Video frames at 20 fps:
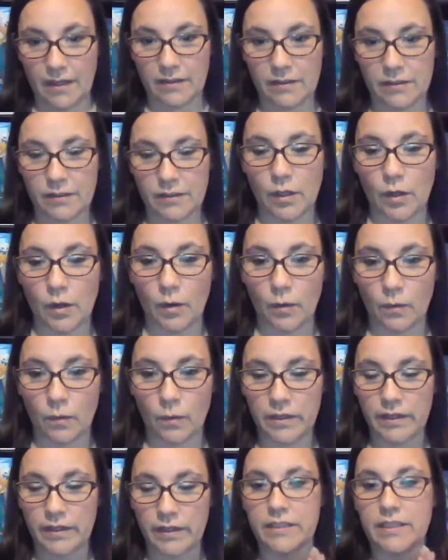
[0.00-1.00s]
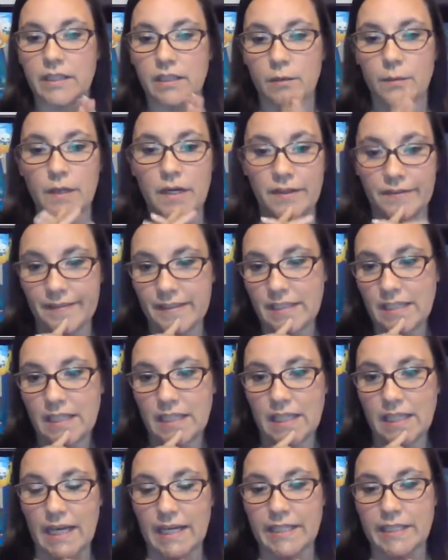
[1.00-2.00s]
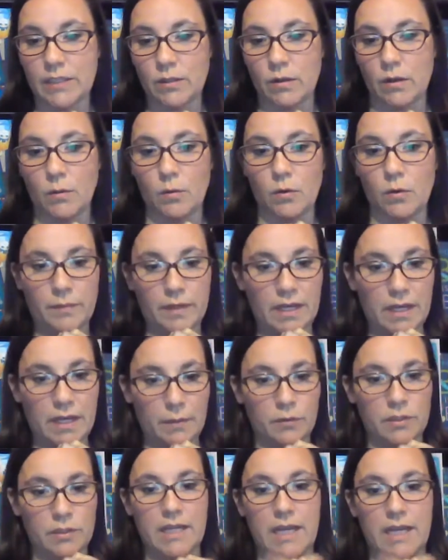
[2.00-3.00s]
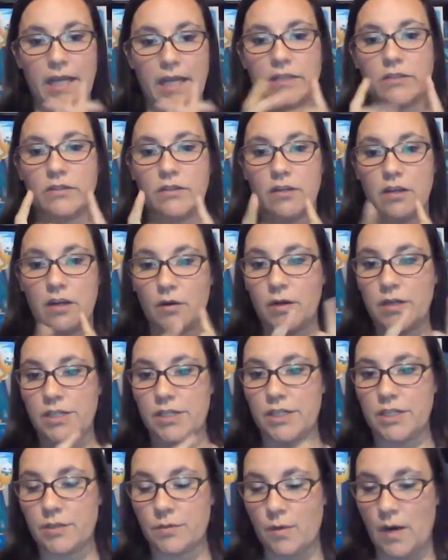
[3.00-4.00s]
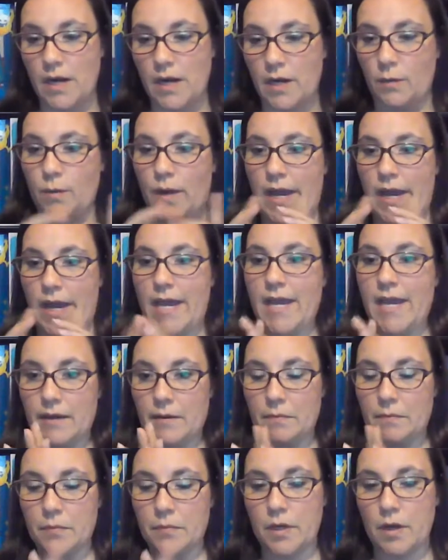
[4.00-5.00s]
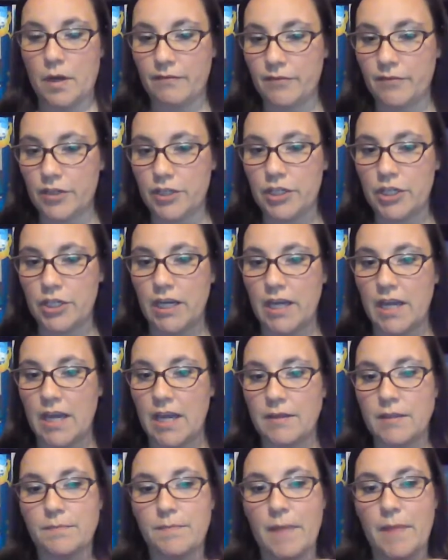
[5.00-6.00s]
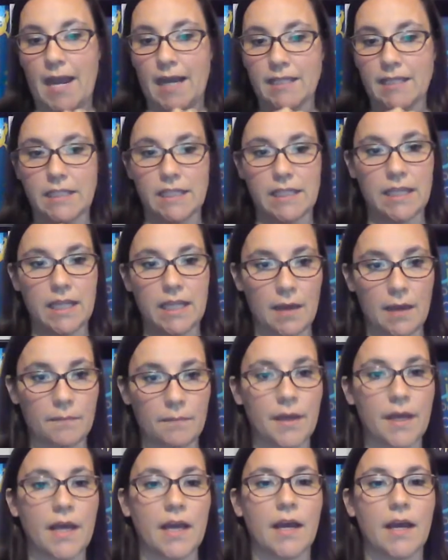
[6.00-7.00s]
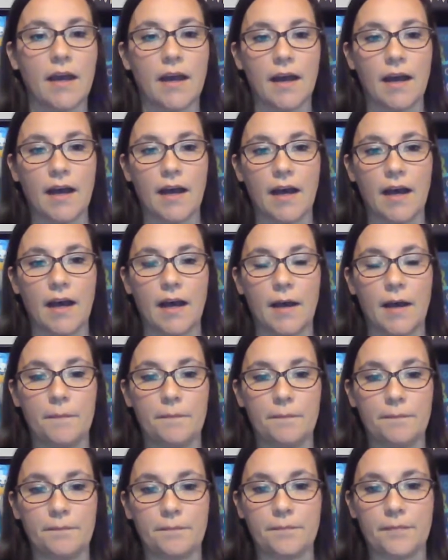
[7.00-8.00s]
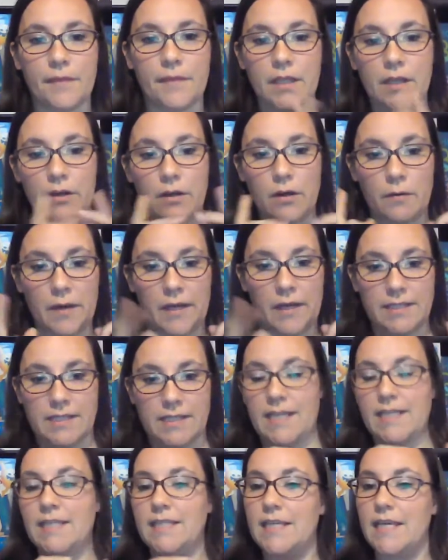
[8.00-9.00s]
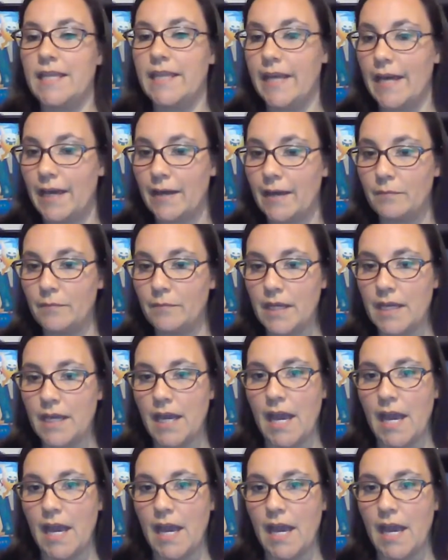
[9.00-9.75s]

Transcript: So there is a little bit of a delay, so I won't be able to answer your questions right away, but I'll for sure get back to them, as I see them,